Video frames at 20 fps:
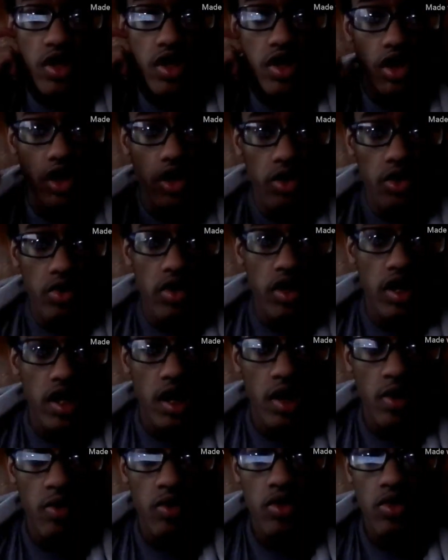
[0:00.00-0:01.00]
another thing
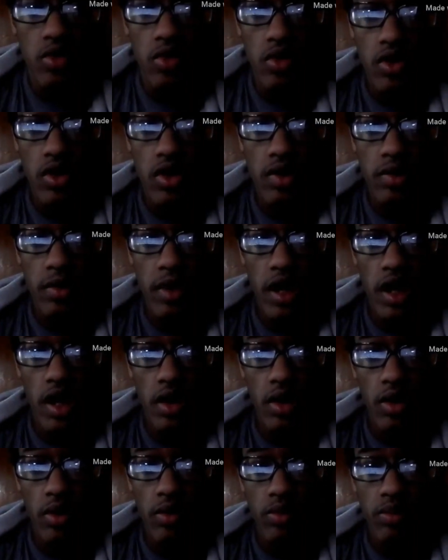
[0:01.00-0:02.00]
I was worried
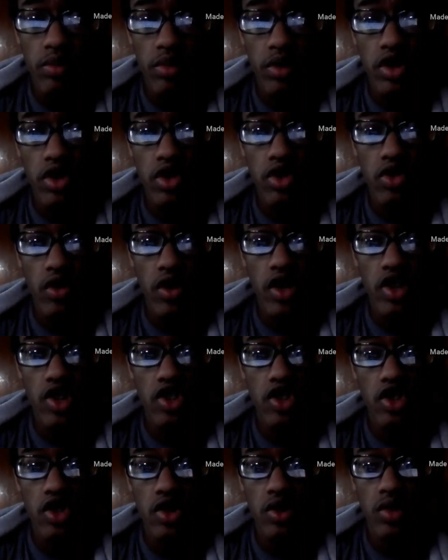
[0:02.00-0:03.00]
about, but the
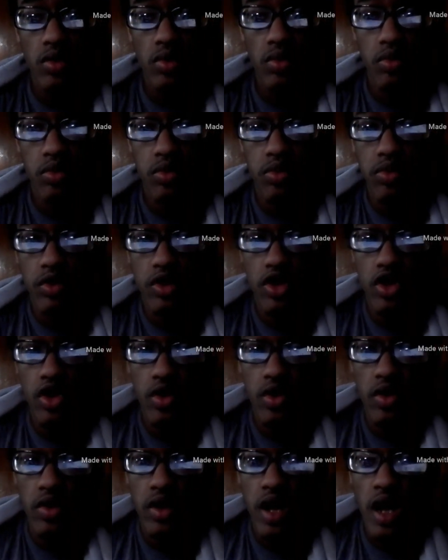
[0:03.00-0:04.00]
direction
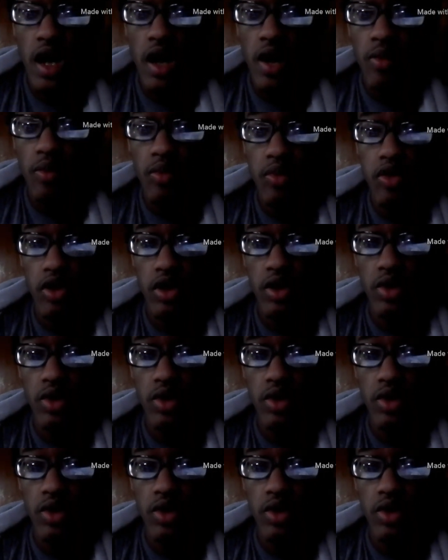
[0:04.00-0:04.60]
turned out pretty